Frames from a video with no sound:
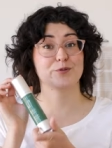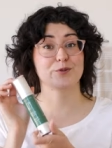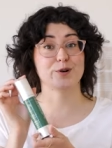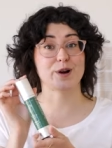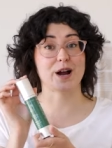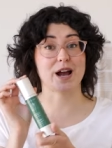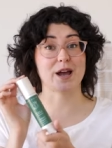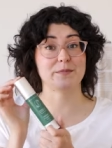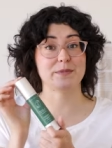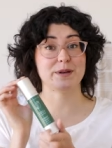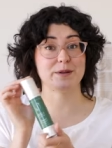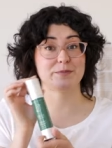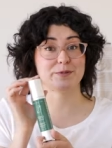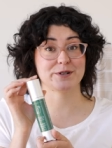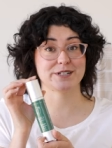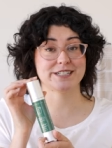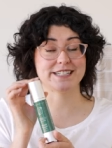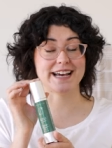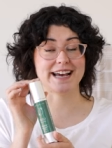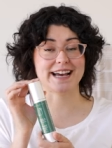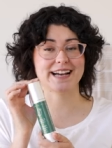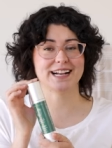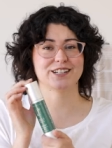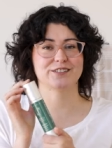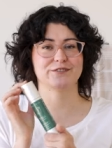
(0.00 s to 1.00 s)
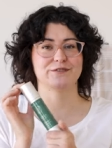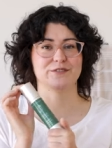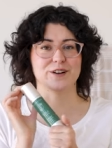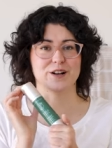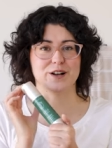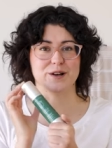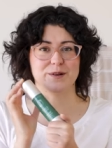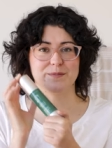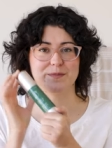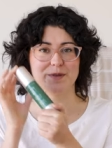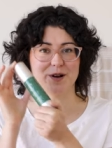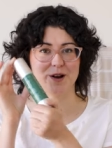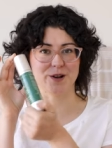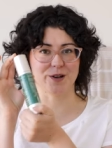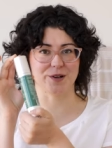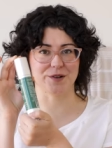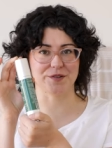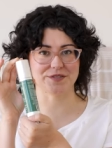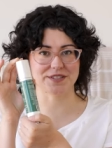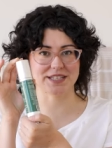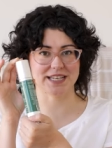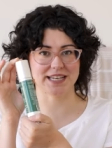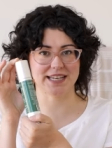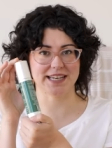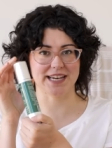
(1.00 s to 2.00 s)
Prime and Protect from Art of
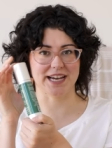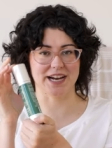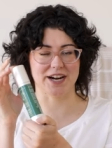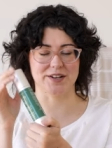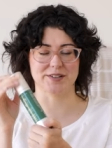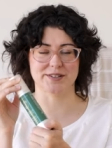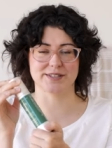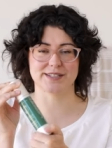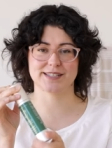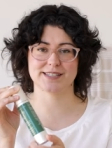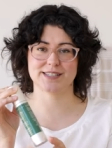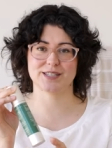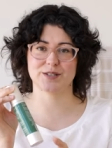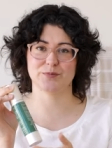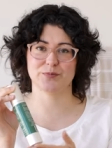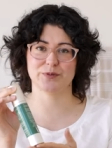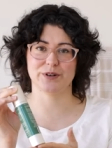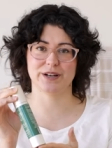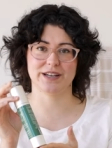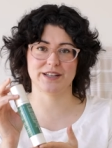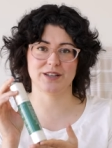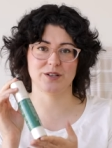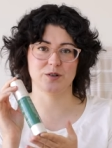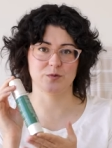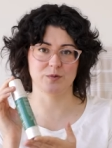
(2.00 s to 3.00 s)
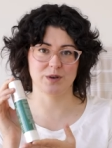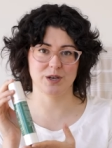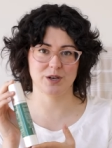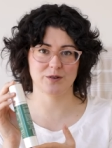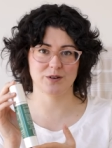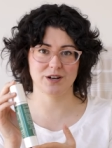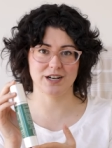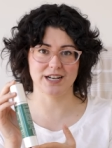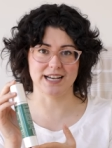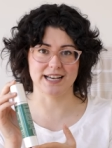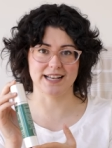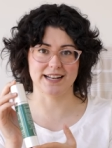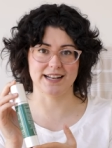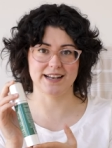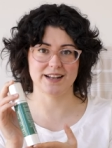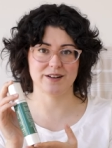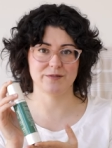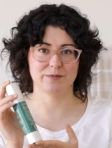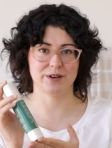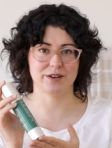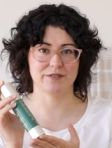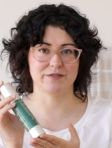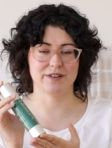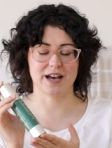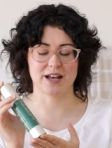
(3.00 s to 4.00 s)
Skincare. This is the brand that we created.
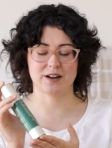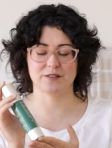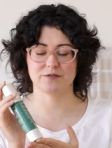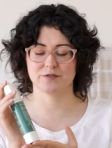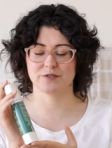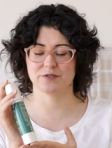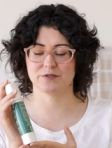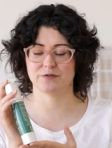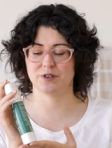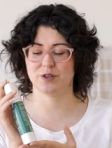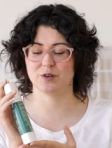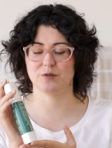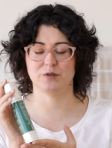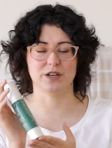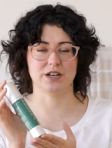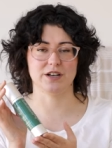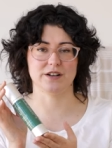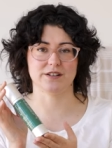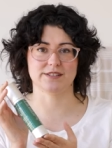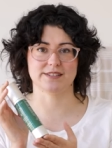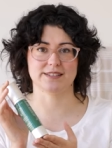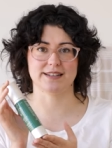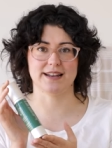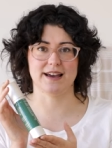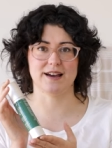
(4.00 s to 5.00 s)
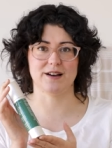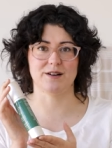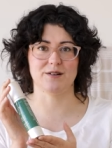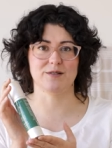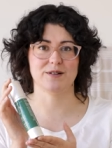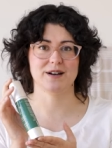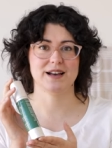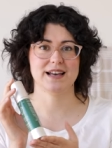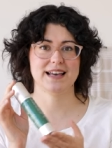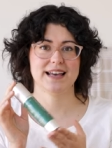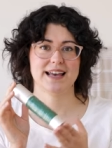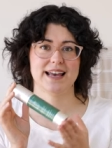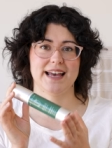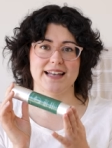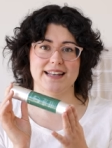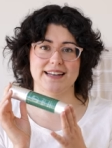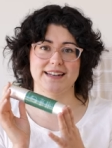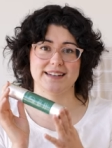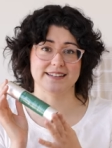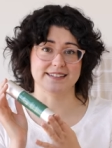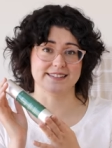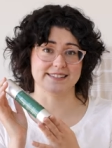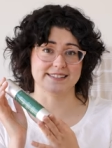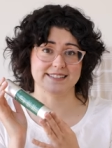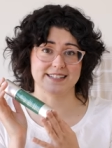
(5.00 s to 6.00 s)
We've had it for a few years now and
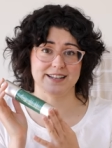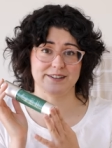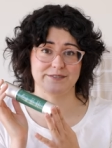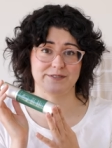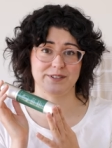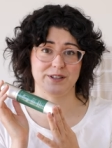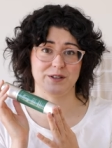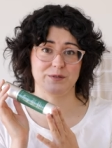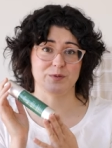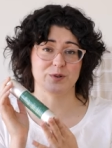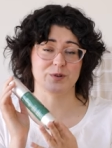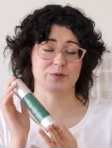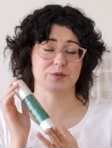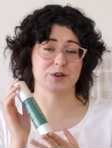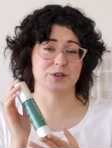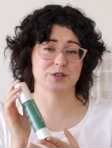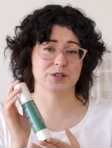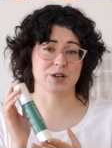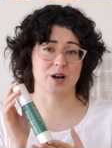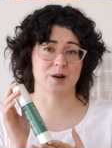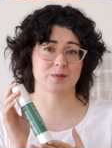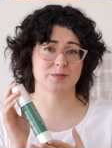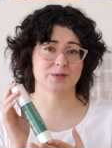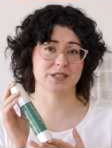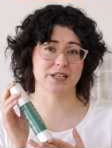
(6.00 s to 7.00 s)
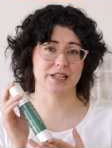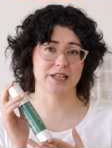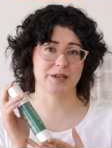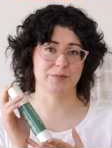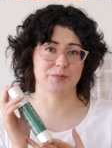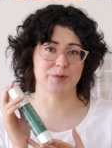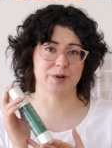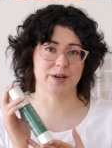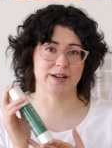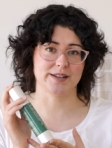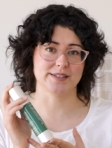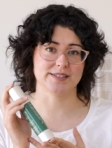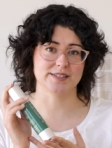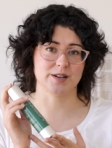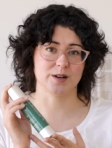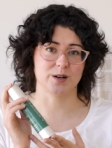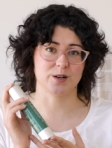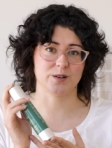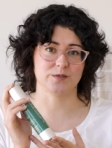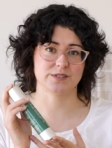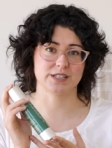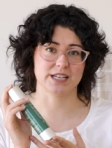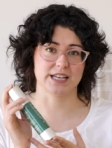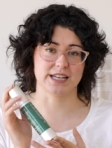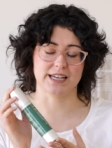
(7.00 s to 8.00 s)
it is definitely one of our top selling brands at Art
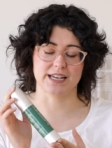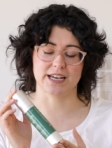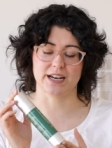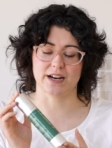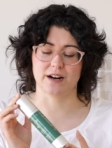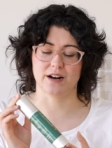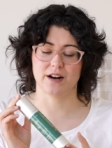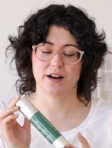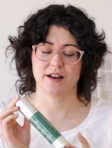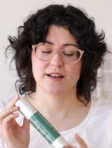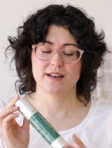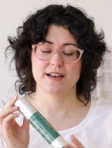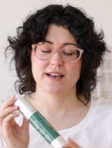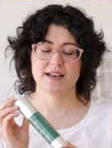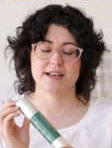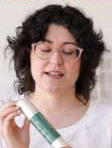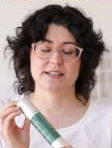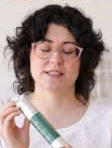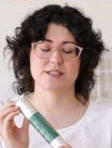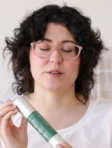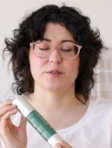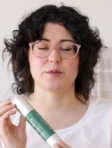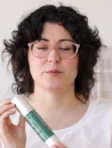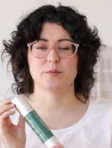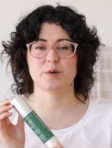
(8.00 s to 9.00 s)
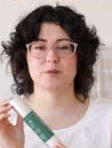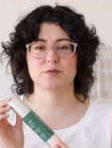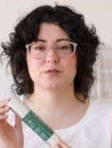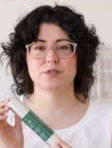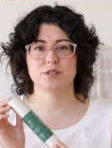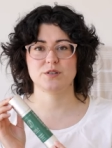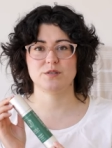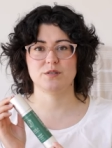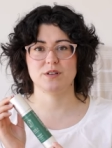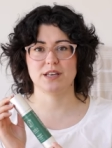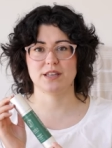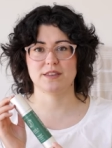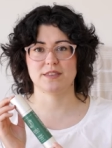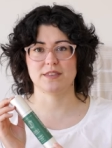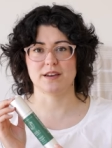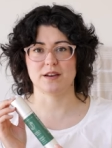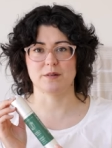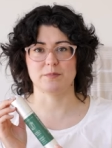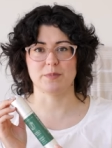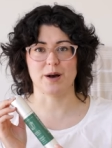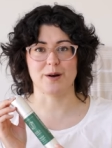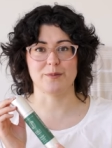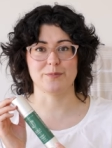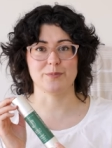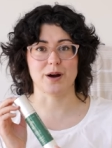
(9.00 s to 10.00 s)
of Skincare. So the most unique thing
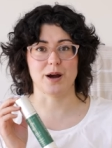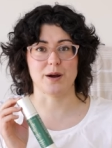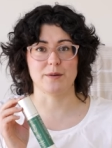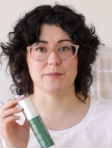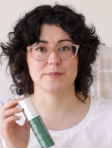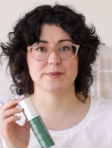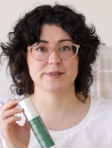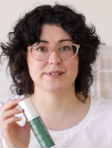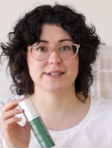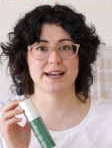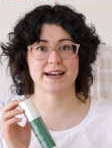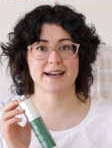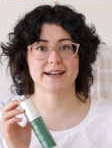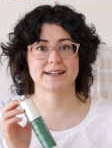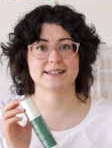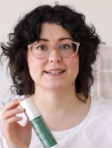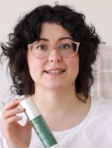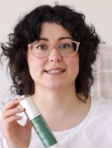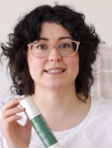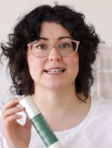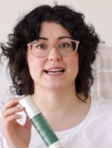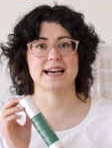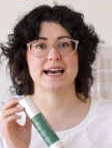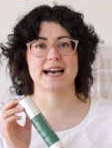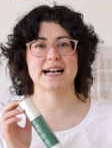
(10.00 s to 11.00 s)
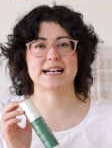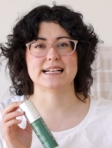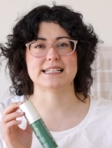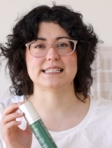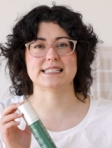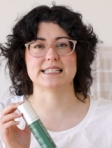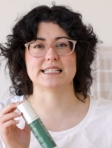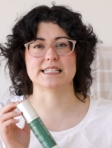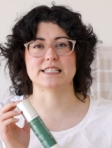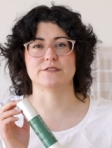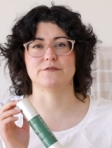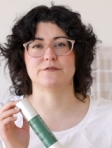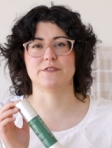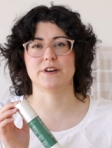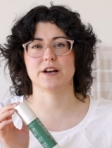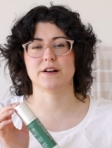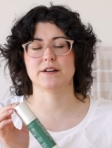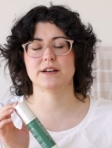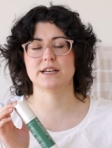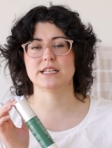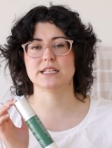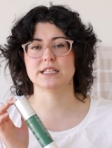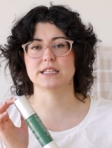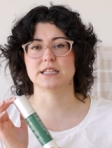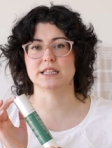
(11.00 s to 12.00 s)
about Prime Protect is it has this
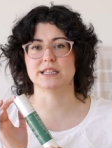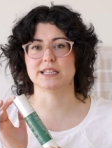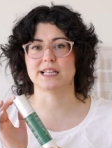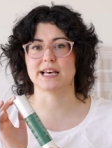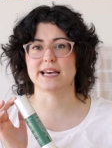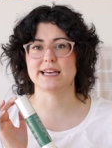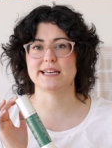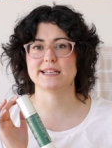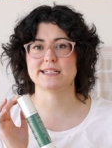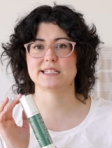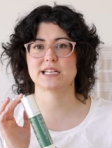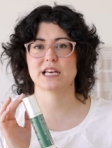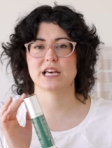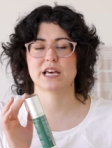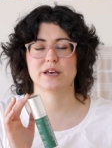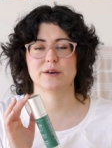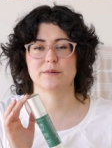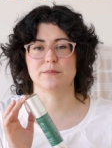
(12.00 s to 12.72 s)
very light,